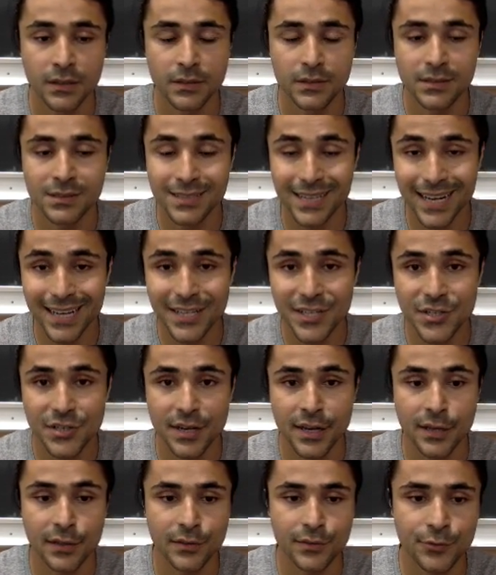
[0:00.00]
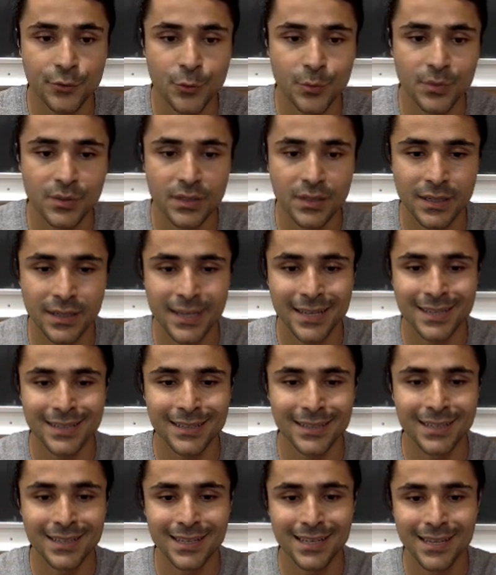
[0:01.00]
side chain groups are
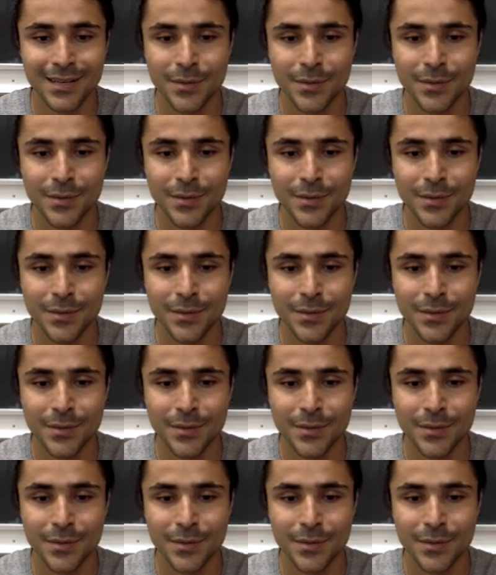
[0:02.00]
getting